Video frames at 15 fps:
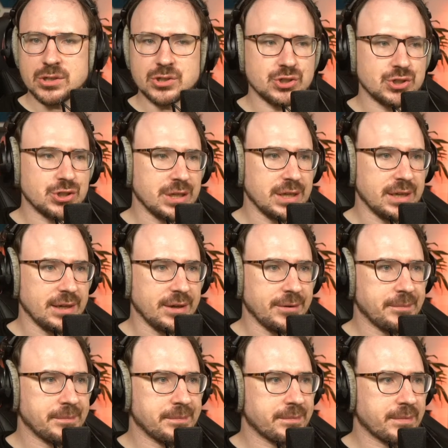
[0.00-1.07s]
she
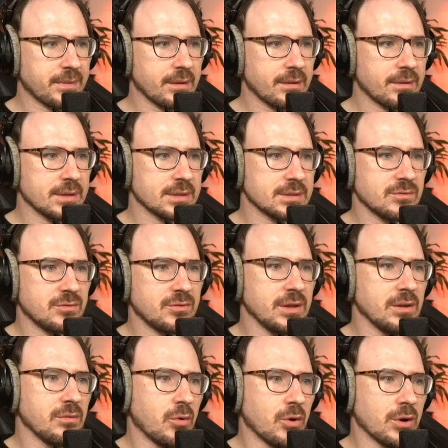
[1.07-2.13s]
doesn't feel
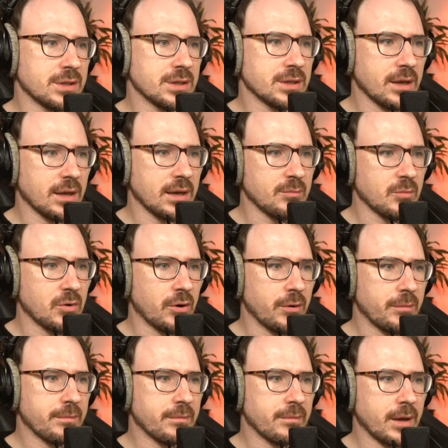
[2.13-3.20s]
wanted anymore.
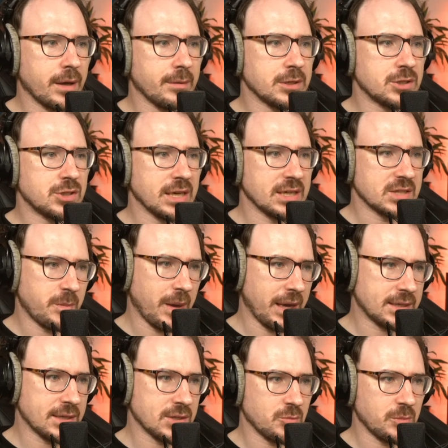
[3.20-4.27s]
She
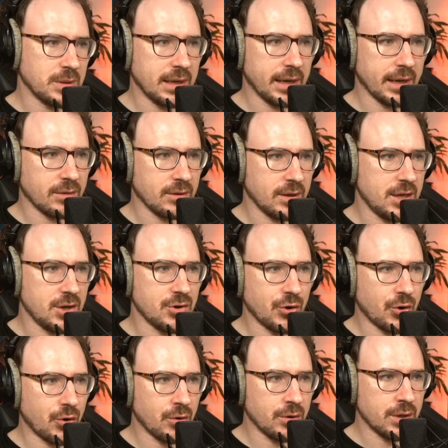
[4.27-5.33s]
expected to be like the
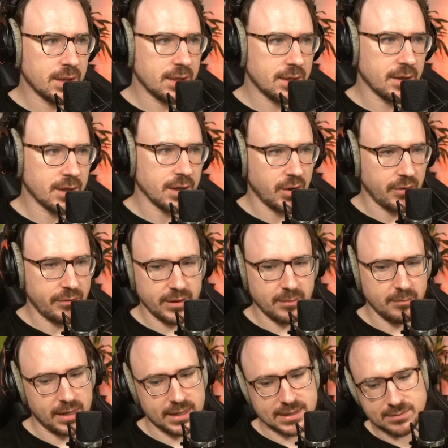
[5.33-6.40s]
hero of the
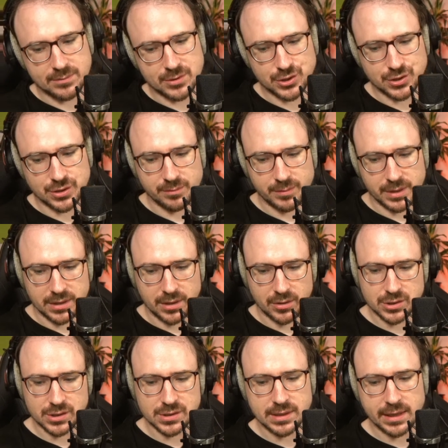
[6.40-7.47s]
Mars mission, but now
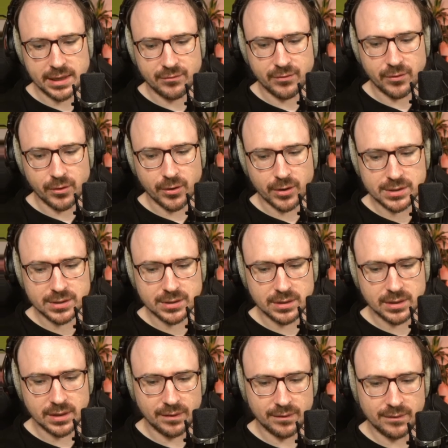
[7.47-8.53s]
she's like forgotten,
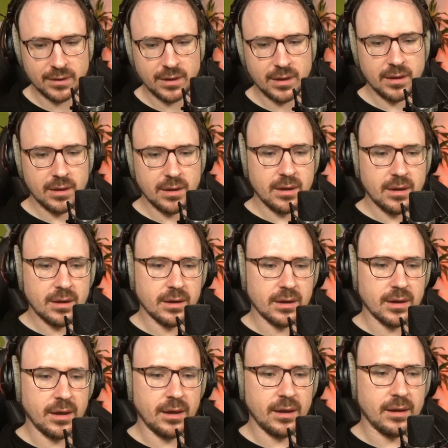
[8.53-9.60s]
and
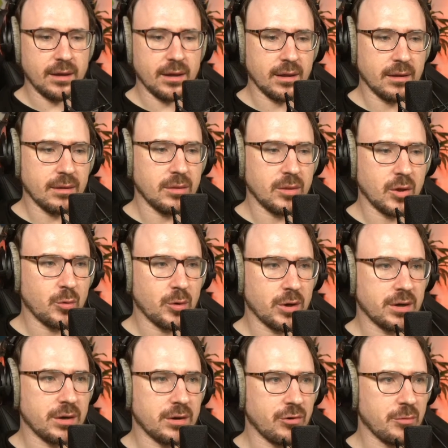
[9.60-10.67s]
no
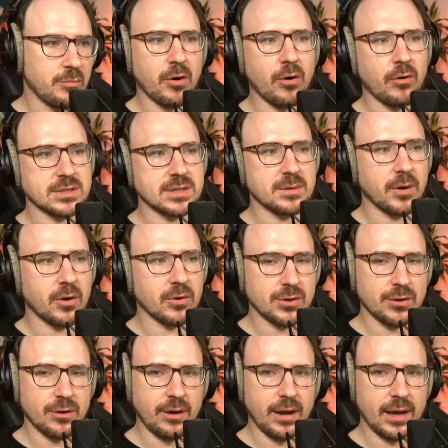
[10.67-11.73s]
one reports about
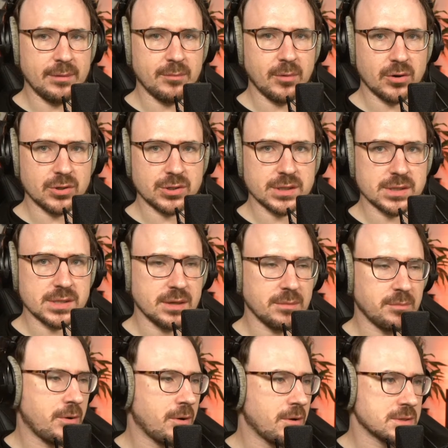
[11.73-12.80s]
her anymore. She's the
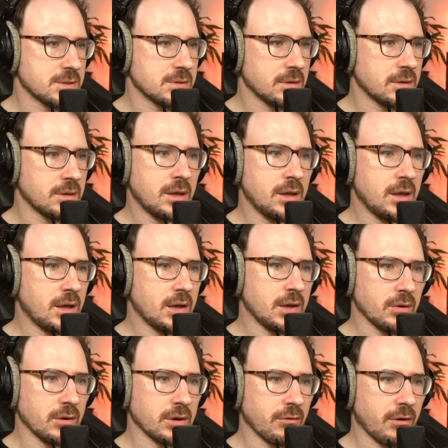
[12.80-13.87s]
person
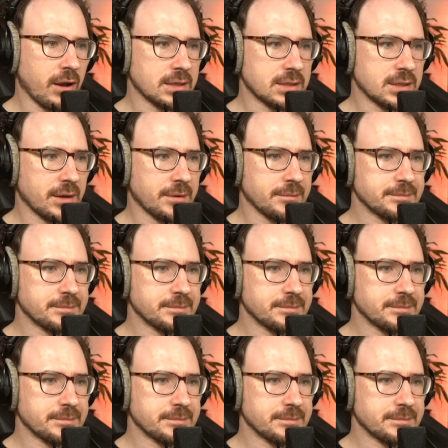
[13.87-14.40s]
non grata.